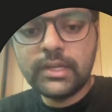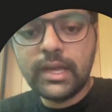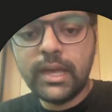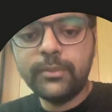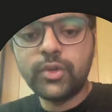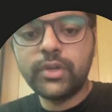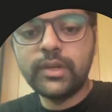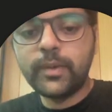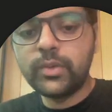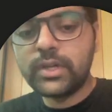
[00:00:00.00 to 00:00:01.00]
I'm talking
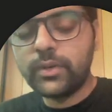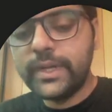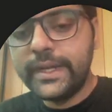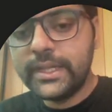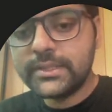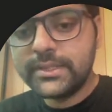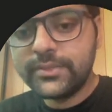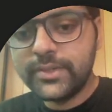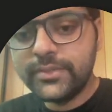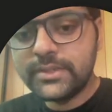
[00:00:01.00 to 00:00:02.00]
about now index
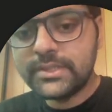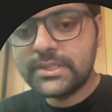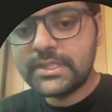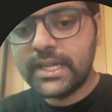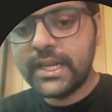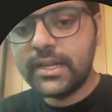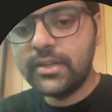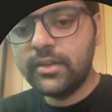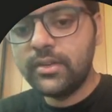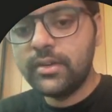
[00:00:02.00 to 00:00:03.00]
5th, 2nd,
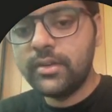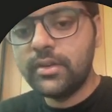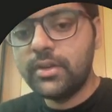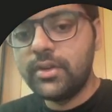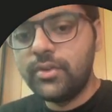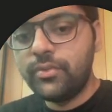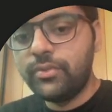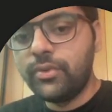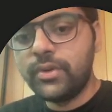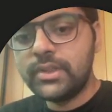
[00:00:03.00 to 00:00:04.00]

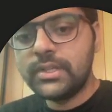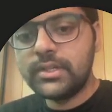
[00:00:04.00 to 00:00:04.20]
4th,